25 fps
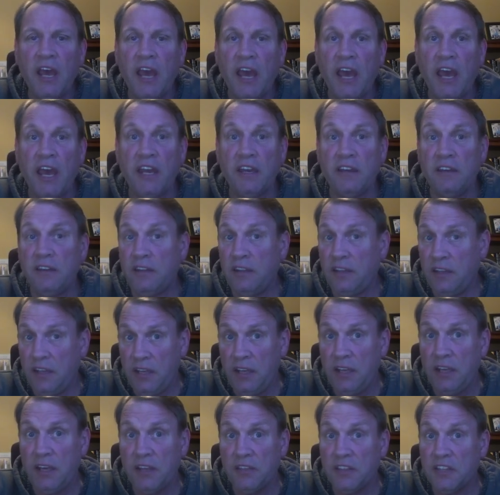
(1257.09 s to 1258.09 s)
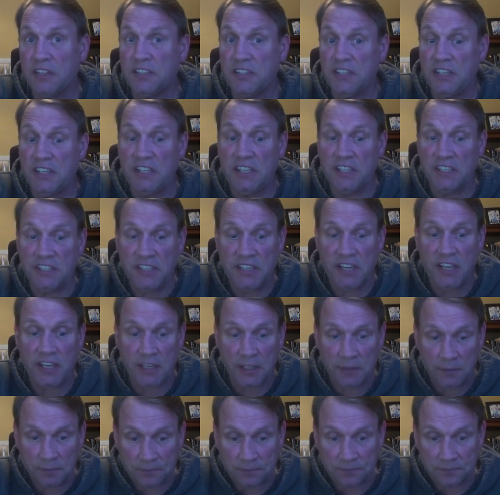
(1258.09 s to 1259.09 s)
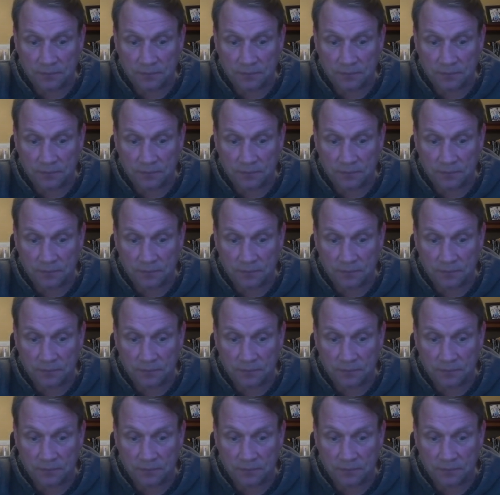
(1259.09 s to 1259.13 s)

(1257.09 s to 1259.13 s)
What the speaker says: and he and the CDC